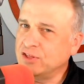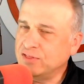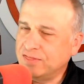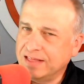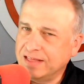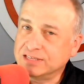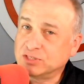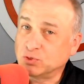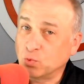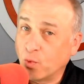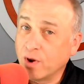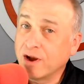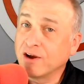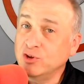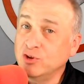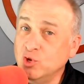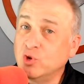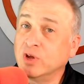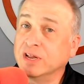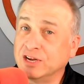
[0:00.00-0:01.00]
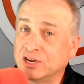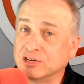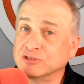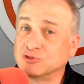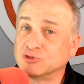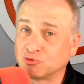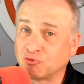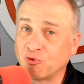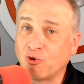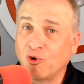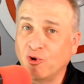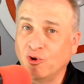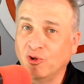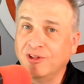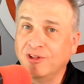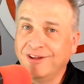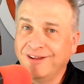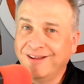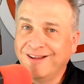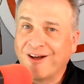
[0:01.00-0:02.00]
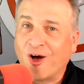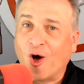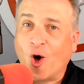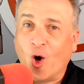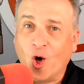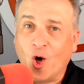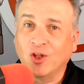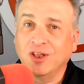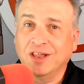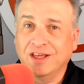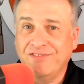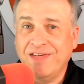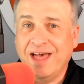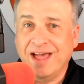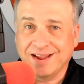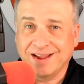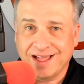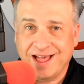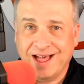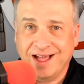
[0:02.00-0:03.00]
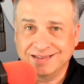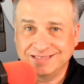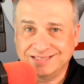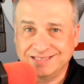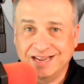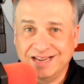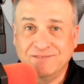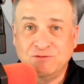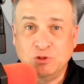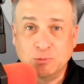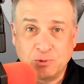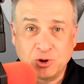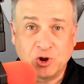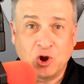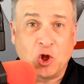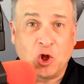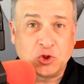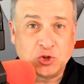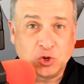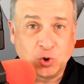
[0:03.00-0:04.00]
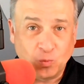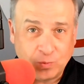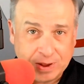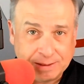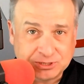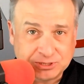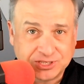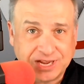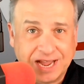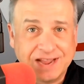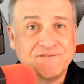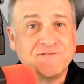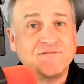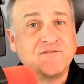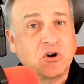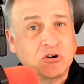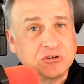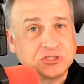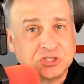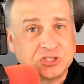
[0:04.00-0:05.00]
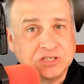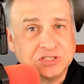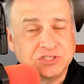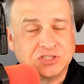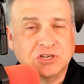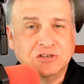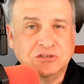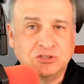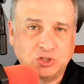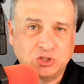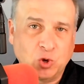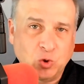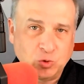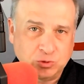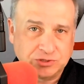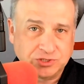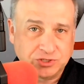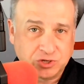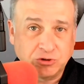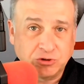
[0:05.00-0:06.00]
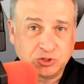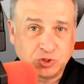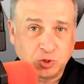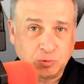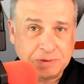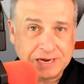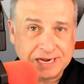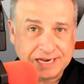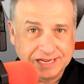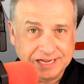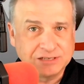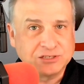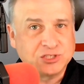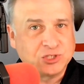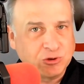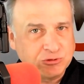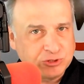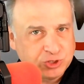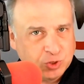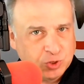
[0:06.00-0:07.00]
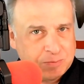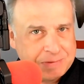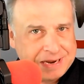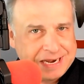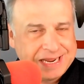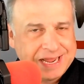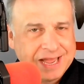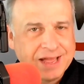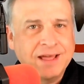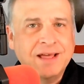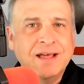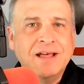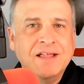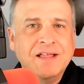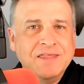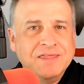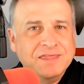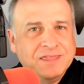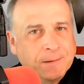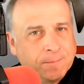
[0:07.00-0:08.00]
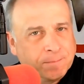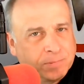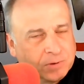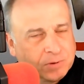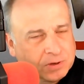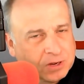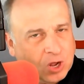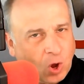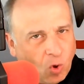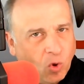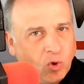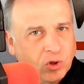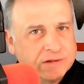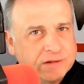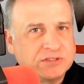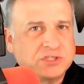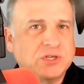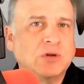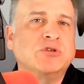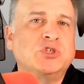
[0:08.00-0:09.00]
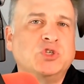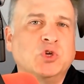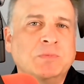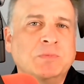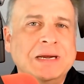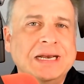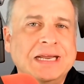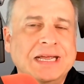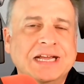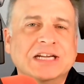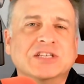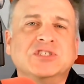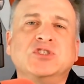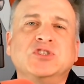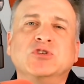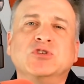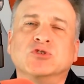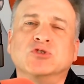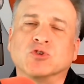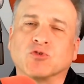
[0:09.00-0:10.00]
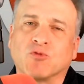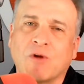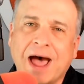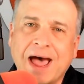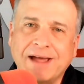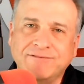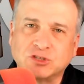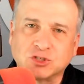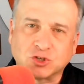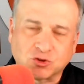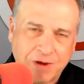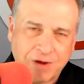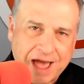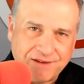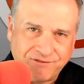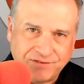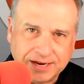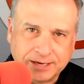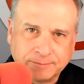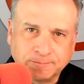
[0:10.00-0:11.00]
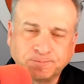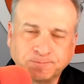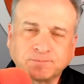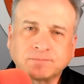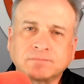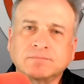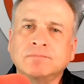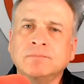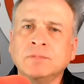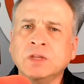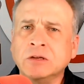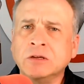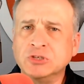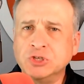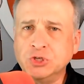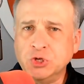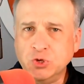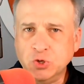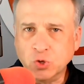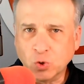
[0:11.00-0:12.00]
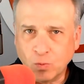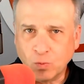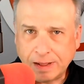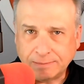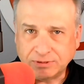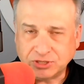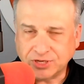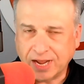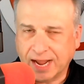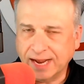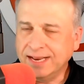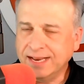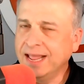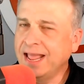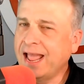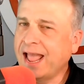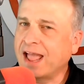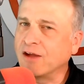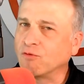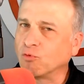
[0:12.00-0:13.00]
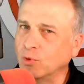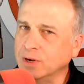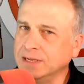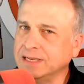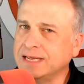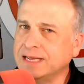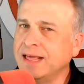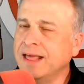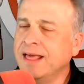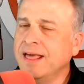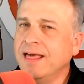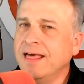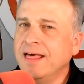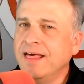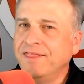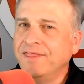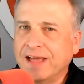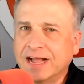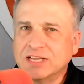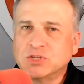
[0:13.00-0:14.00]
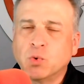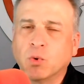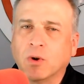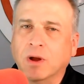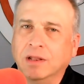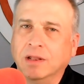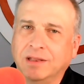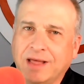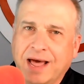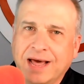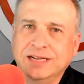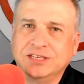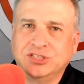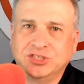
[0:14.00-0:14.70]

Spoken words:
it's where you can control all of that content if you put it on your website versus social media. Social media, the goal of social media is to drive traffic to your website. And really, that's where a lot of